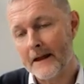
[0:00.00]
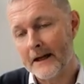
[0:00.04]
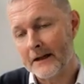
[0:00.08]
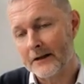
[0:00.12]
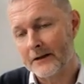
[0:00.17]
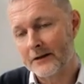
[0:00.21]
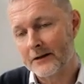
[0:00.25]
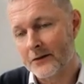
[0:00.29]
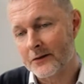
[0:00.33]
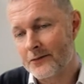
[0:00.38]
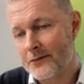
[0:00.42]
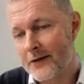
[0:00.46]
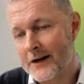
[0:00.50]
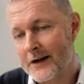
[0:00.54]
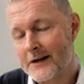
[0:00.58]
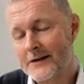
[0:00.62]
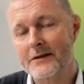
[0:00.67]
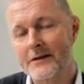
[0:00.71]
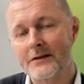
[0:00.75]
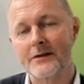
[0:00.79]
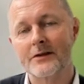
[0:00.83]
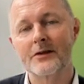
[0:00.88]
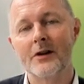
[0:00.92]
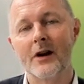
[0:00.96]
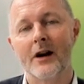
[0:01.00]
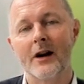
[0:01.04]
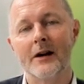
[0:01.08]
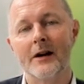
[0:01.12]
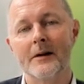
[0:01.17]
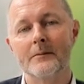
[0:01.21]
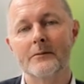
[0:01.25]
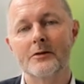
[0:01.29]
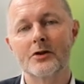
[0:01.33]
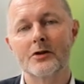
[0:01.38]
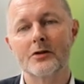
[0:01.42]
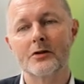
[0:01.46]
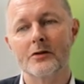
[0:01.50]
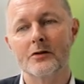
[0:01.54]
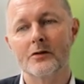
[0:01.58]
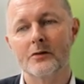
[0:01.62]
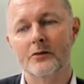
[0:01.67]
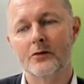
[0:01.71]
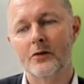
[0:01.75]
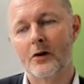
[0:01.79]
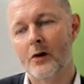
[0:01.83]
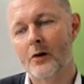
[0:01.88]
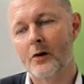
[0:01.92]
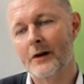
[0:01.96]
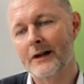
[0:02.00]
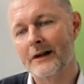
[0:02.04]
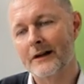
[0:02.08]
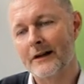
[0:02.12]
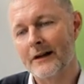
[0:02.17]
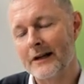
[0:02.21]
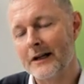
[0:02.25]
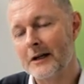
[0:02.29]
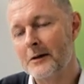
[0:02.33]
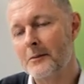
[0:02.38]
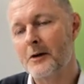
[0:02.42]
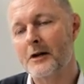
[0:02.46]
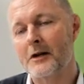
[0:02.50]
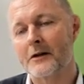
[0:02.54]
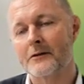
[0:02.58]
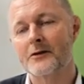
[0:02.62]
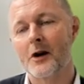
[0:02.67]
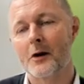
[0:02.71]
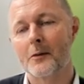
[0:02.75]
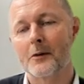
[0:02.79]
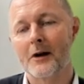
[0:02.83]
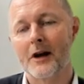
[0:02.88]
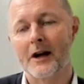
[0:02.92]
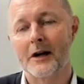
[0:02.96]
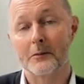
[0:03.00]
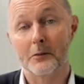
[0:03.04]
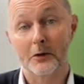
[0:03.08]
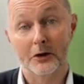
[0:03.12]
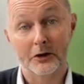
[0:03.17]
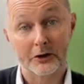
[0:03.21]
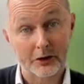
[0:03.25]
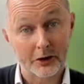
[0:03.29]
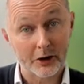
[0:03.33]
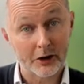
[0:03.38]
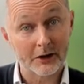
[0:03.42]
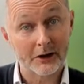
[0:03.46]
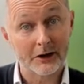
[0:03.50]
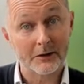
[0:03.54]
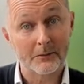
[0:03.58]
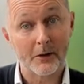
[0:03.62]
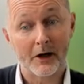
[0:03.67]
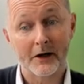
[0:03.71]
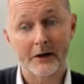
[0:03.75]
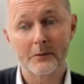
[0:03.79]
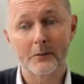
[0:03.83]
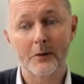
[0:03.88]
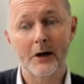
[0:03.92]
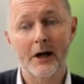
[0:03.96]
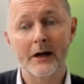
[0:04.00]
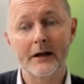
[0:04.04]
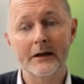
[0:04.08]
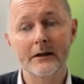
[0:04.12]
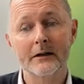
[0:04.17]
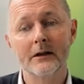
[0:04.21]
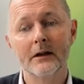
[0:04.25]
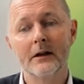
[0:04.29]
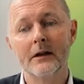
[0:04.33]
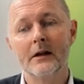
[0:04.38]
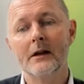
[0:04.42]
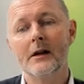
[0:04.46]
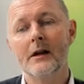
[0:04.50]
It's the fastest time to growing a little bit of top line, but certainly bottom line.